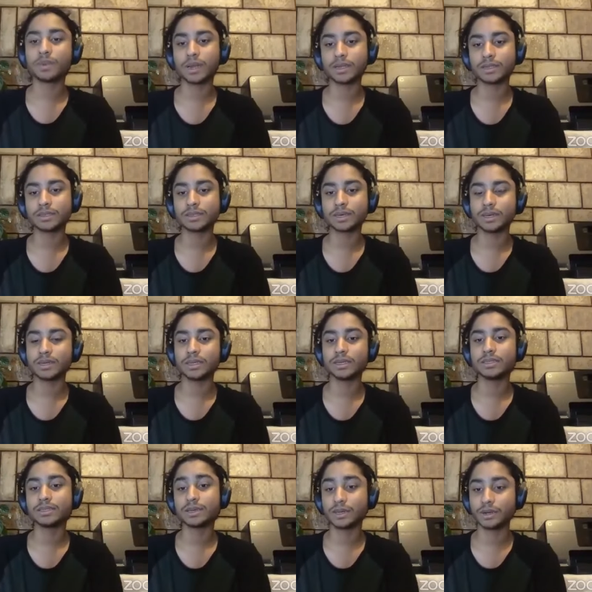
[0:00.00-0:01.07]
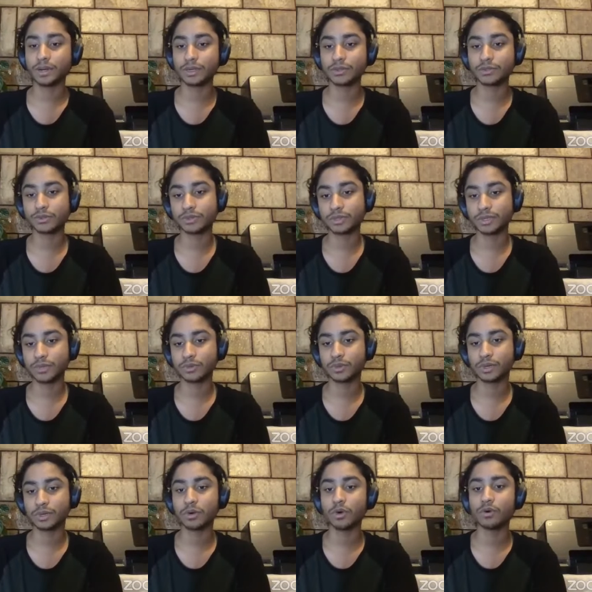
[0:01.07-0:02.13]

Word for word: Palestine is a grassroots network